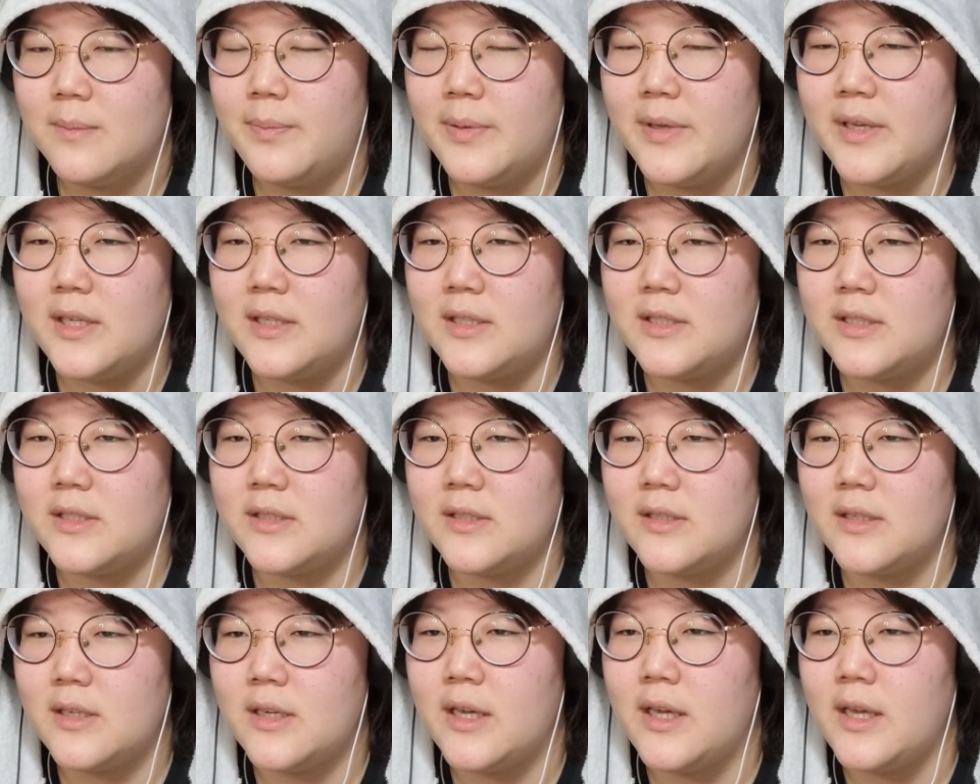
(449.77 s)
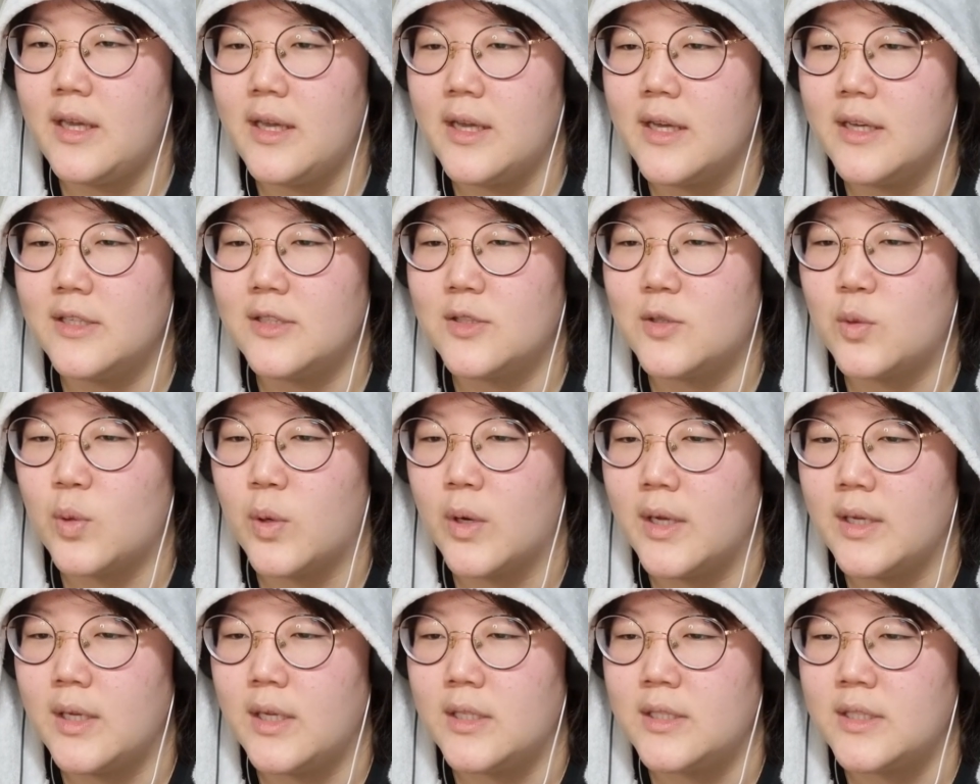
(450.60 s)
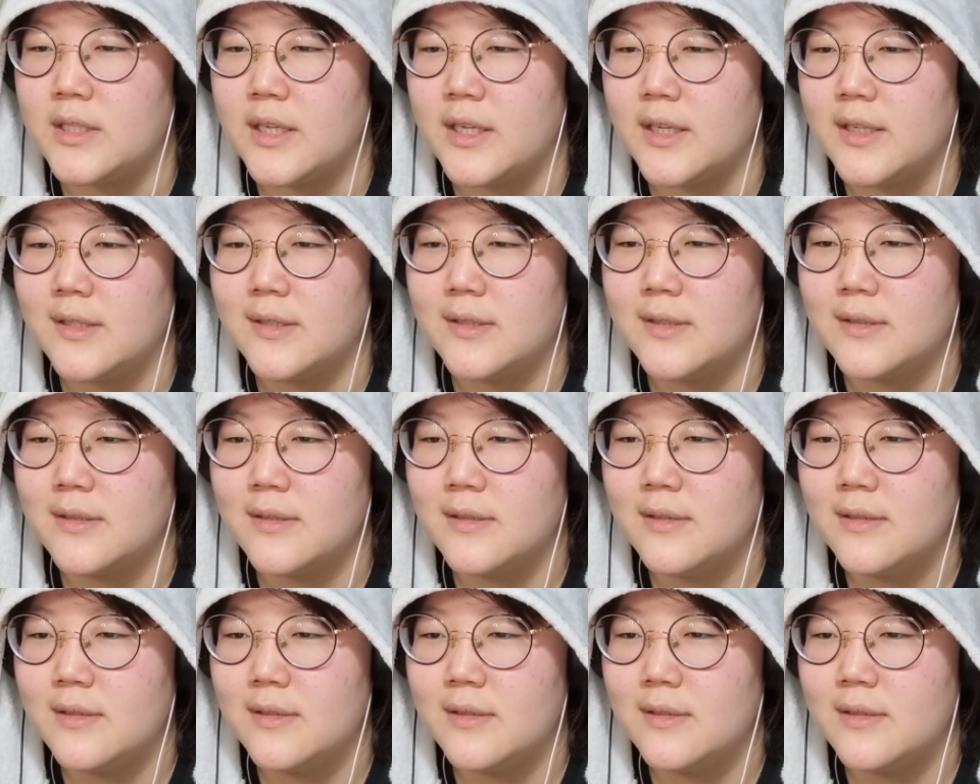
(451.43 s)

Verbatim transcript: Bitch, he is twenty-six.